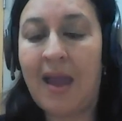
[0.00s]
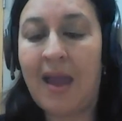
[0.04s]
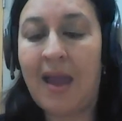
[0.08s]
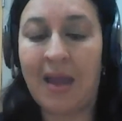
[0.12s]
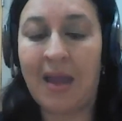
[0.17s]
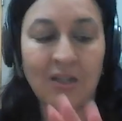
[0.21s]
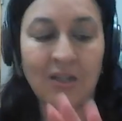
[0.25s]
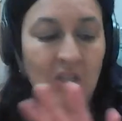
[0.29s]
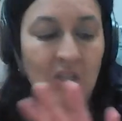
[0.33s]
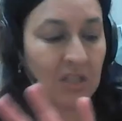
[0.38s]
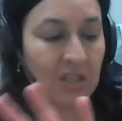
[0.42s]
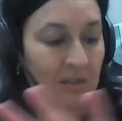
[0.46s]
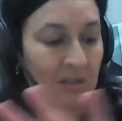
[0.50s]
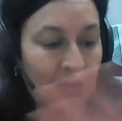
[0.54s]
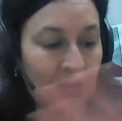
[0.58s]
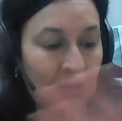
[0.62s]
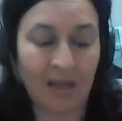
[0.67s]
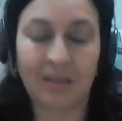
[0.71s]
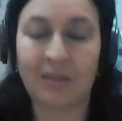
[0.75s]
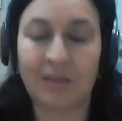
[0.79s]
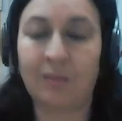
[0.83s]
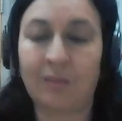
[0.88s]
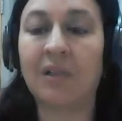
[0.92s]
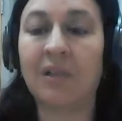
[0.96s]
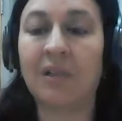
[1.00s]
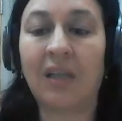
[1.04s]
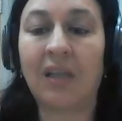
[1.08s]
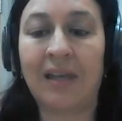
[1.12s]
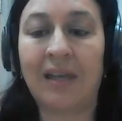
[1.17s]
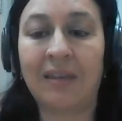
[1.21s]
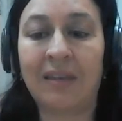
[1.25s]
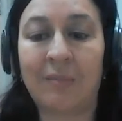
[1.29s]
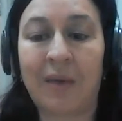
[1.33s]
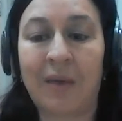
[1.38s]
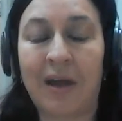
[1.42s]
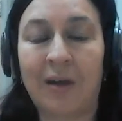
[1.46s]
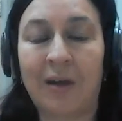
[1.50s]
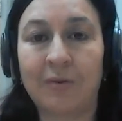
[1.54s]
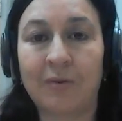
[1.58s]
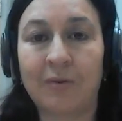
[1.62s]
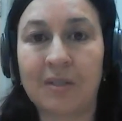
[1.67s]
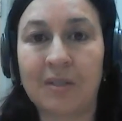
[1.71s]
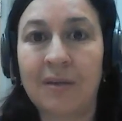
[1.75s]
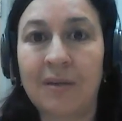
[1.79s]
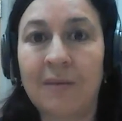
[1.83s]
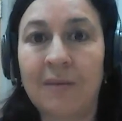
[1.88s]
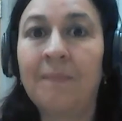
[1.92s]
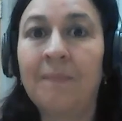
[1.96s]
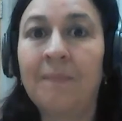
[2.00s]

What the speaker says: and just get them to lay them out.